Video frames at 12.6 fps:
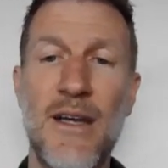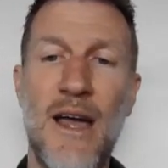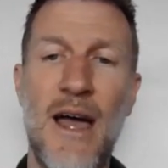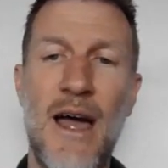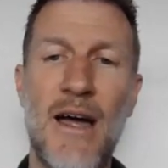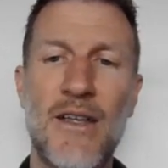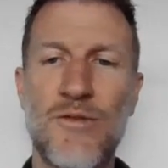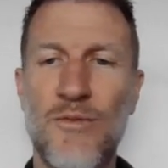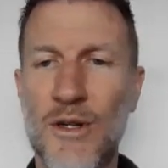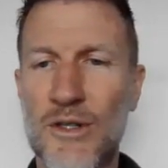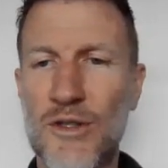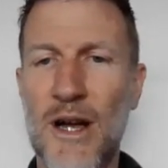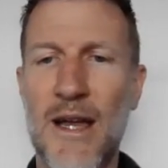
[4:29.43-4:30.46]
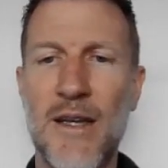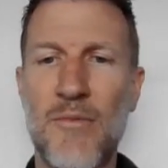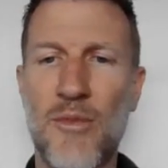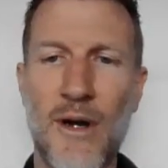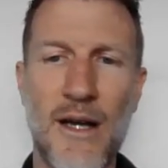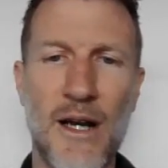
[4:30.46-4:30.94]
as we're trying to
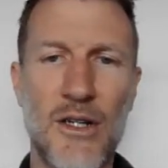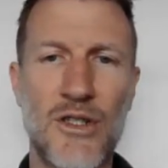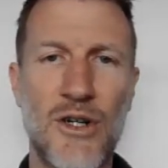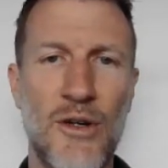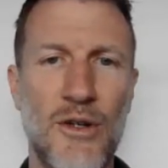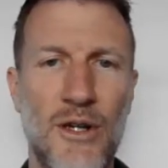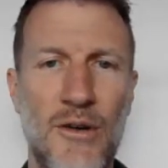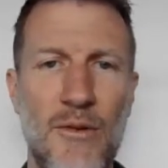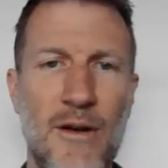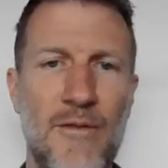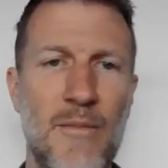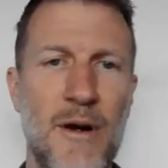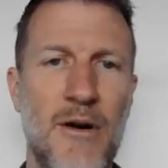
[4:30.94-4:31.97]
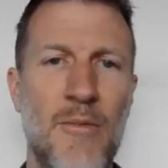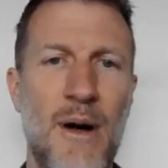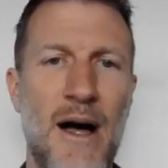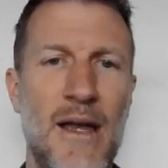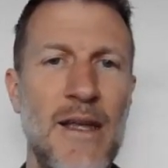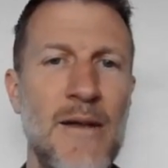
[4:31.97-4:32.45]
bring our shoulder away from our
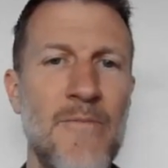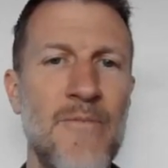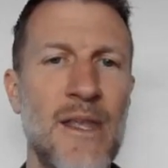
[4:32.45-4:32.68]
body.